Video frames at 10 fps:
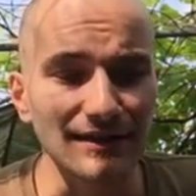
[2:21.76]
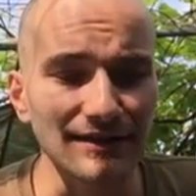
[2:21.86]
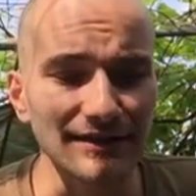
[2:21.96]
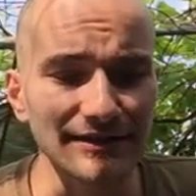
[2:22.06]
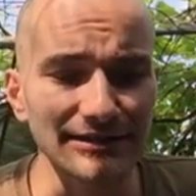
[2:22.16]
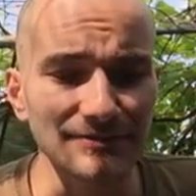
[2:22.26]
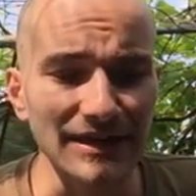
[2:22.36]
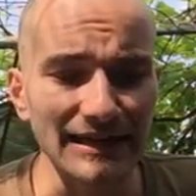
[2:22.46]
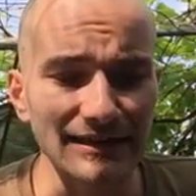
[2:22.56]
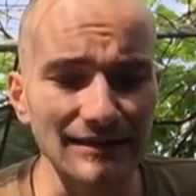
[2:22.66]

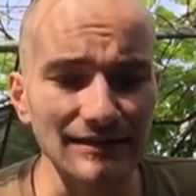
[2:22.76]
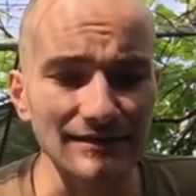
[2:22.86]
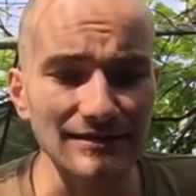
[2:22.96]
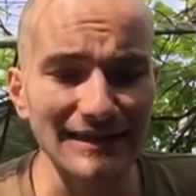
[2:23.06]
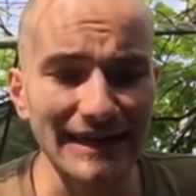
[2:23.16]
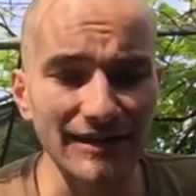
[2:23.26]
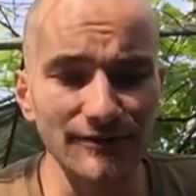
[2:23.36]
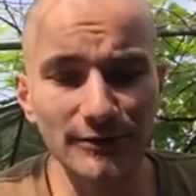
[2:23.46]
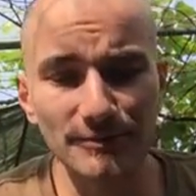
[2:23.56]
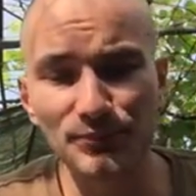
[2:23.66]
And
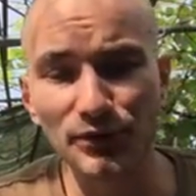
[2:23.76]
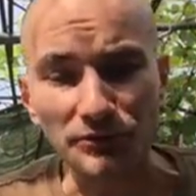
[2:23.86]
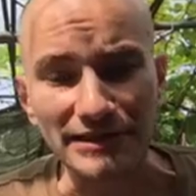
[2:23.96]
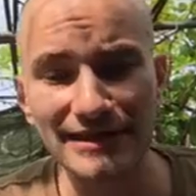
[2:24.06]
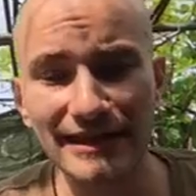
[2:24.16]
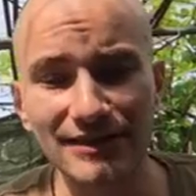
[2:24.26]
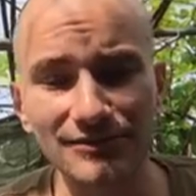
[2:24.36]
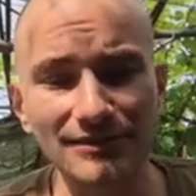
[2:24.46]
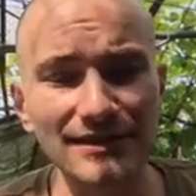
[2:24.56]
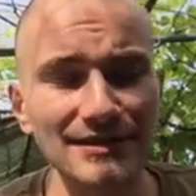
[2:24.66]
how they're broken
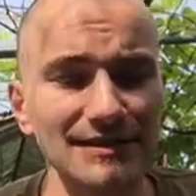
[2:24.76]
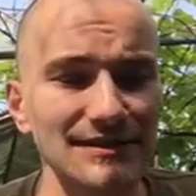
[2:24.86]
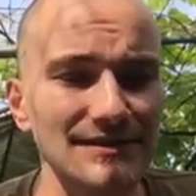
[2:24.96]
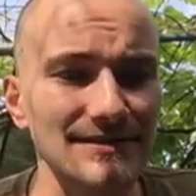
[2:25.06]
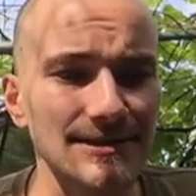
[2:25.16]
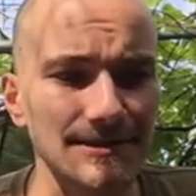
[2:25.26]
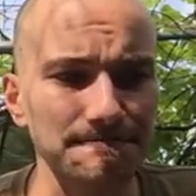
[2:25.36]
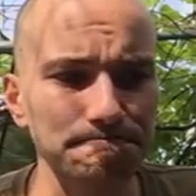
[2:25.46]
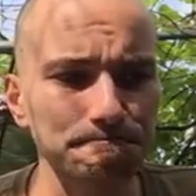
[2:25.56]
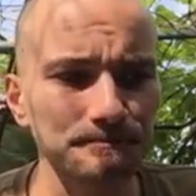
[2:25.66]
down
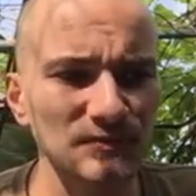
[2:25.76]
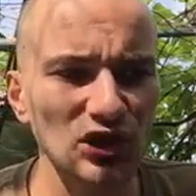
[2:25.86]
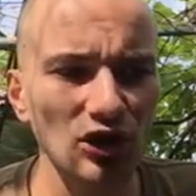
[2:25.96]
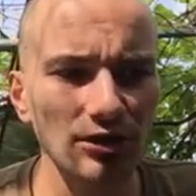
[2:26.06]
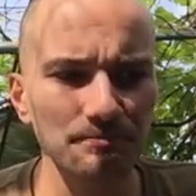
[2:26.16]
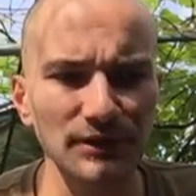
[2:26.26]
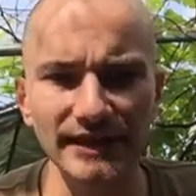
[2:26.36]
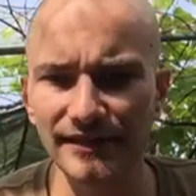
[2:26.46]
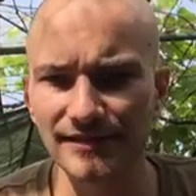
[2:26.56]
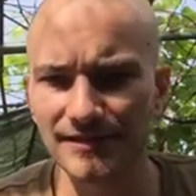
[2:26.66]
is
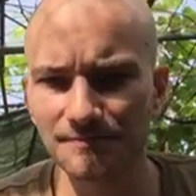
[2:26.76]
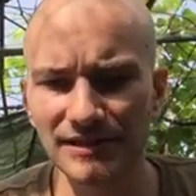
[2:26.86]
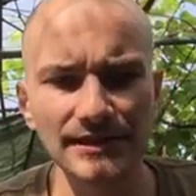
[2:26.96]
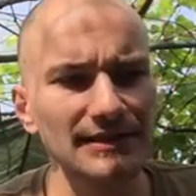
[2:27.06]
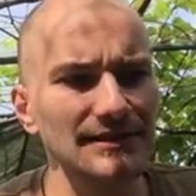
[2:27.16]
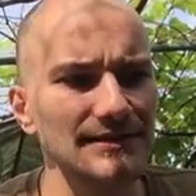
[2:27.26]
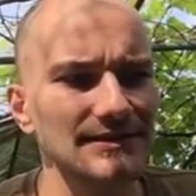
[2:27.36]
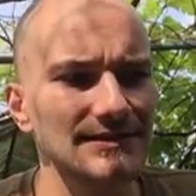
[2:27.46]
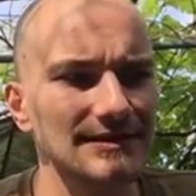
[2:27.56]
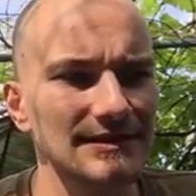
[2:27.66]
complex
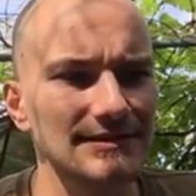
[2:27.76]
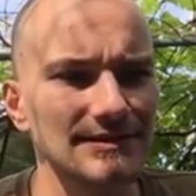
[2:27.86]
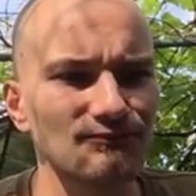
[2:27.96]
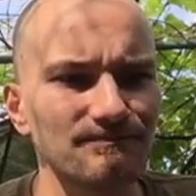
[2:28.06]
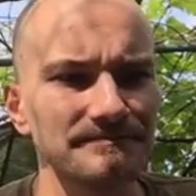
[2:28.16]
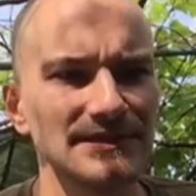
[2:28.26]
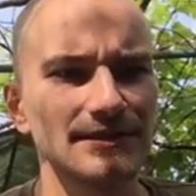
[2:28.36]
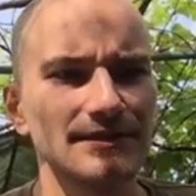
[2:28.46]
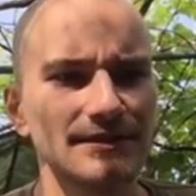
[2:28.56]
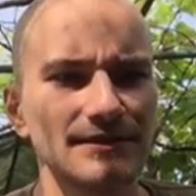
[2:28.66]
because it's
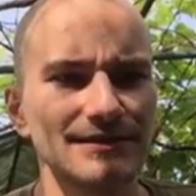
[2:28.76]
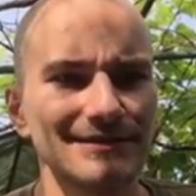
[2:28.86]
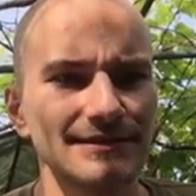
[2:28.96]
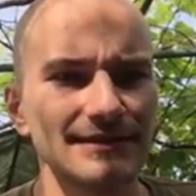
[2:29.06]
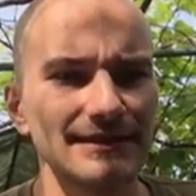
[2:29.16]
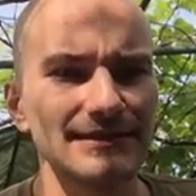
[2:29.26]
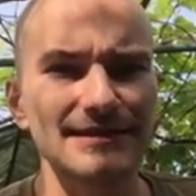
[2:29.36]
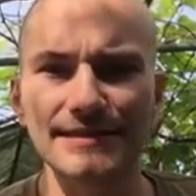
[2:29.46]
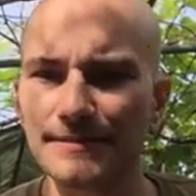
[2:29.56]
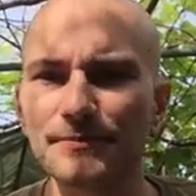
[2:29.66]

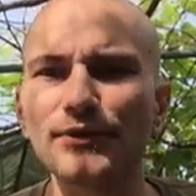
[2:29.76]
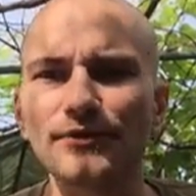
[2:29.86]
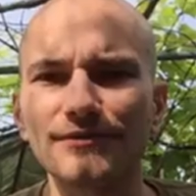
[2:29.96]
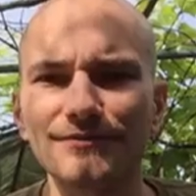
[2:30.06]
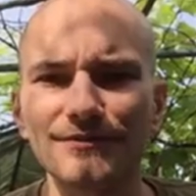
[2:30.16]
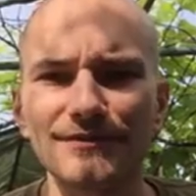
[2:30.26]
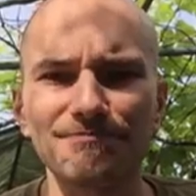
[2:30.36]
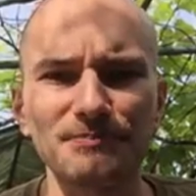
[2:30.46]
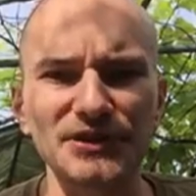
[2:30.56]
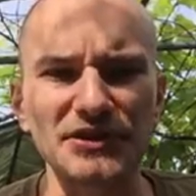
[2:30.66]
simple,
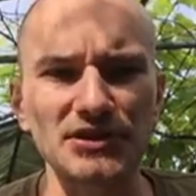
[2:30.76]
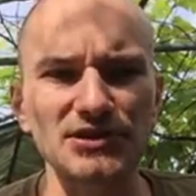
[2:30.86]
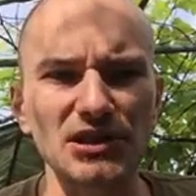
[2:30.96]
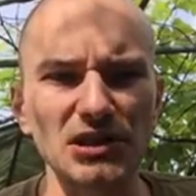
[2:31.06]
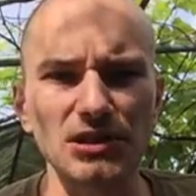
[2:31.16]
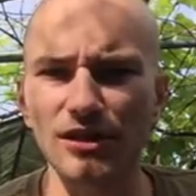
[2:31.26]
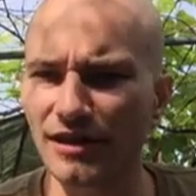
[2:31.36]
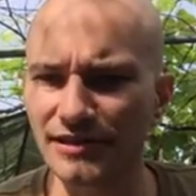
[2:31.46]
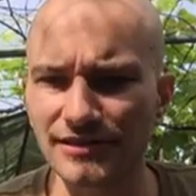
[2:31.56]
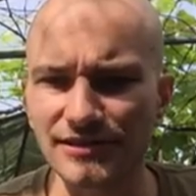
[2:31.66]
but there's a
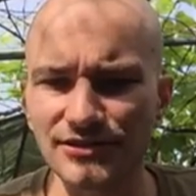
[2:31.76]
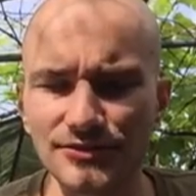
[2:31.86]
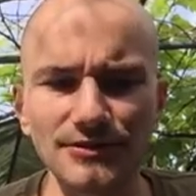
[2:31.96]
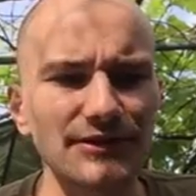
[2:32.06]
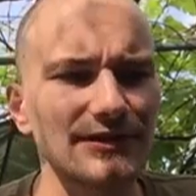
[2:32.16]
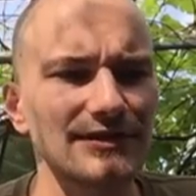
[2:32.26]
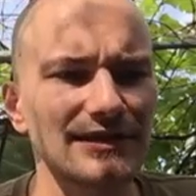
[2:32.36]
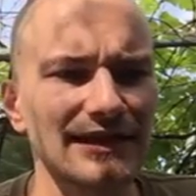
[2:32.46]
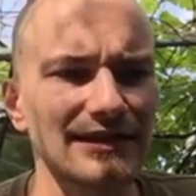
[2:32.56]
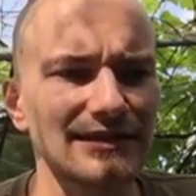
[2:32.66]
lot you can do with
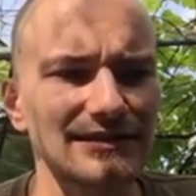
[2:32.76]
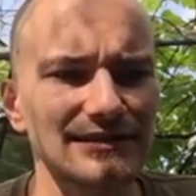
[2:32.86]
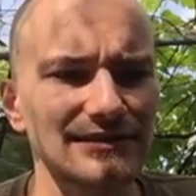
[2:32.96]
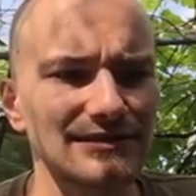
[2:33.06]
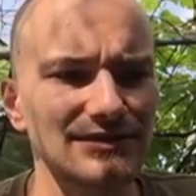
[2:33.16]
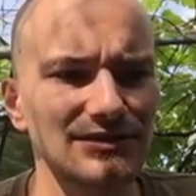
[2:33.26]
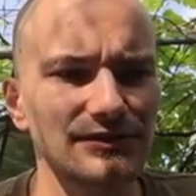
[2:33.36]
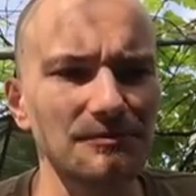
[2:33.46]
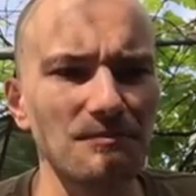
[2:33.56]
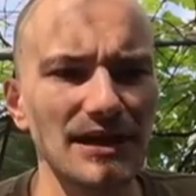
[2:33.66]
it, and
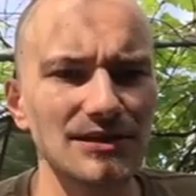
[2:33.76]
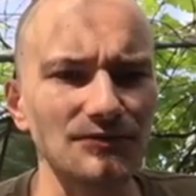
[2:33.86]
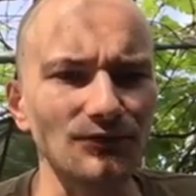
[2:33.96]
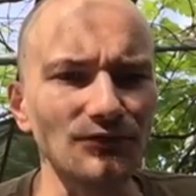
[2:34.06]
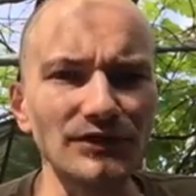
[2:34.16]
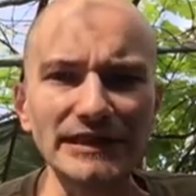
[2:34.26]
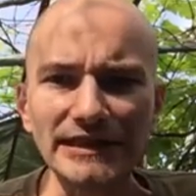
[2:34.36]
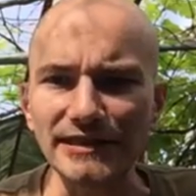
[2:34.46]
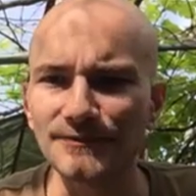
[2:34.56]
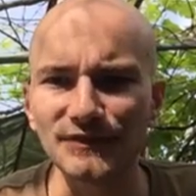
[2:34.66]
you can make it
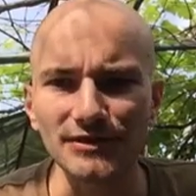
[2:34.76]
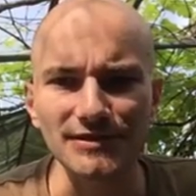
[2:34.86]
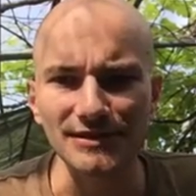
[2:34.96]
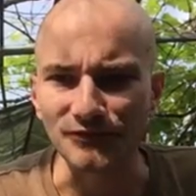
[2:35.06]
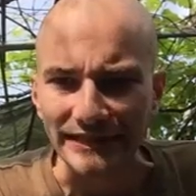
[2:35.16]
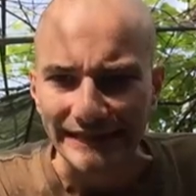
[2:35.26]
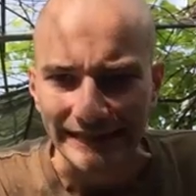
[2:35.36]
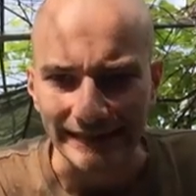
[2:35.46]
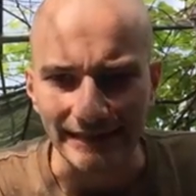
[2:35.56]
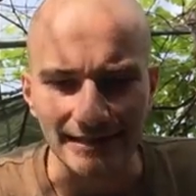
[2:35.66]
really confusing
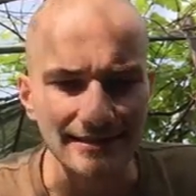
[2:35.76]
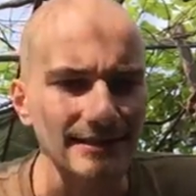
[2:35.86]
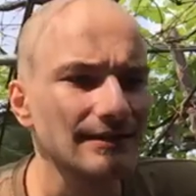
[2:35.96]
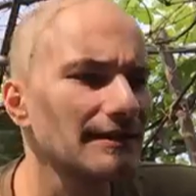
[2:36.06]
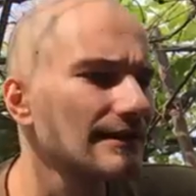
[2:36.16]
really easy.